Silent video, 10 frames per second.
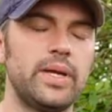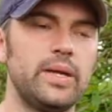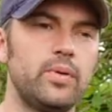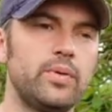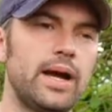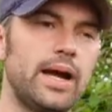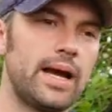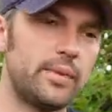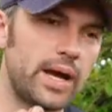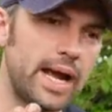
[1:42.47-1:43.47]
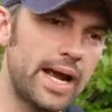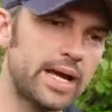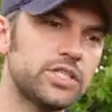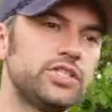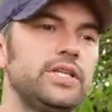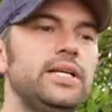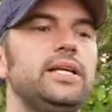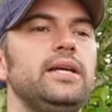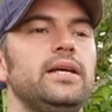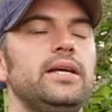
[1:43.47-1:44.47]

people were actually